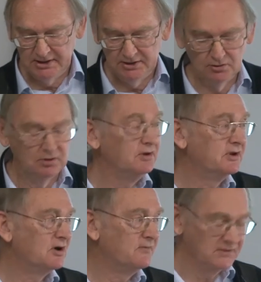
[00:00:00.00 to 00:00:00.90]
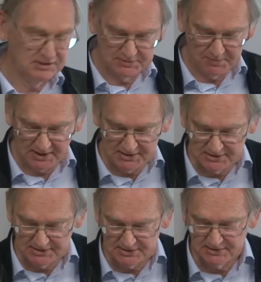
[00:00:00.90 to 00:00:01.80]
in all the obvious
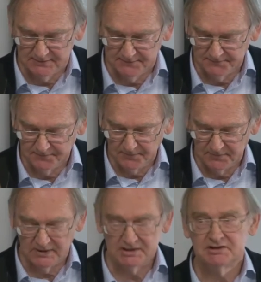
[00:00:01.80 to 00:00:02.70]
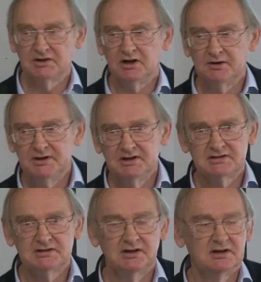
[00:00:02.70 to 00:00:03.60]
places: National Library,
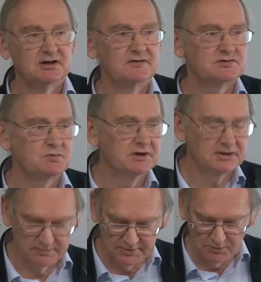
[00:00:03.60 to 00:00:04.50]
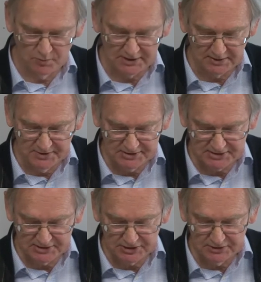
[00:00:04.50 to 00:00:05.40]
National Archives, Whitlam
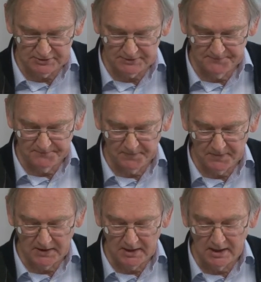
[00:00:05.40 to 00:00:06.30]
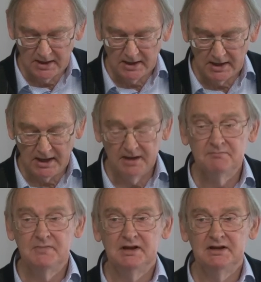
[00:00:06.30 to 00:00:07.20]
Institute,
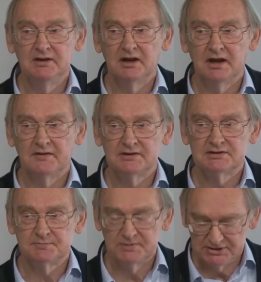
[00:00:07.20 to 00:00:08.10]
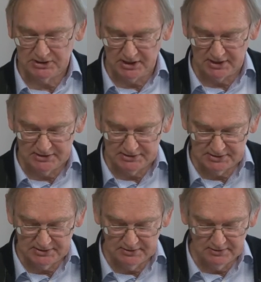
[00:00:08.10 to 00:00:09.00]
and many others
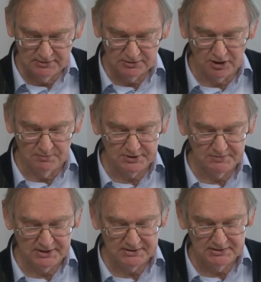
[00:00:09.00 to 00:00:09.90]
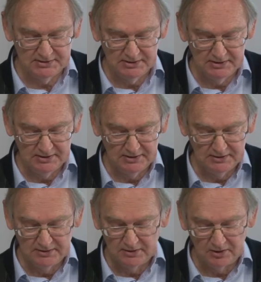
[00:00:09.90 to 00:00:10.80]
besides, complemented
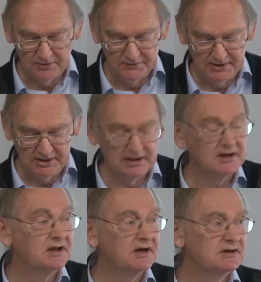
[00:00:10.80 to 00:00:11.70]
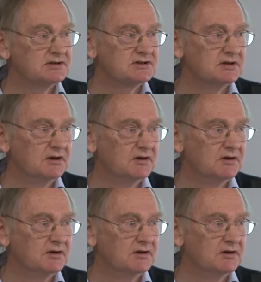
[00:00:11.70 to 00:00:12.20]
on the NAA's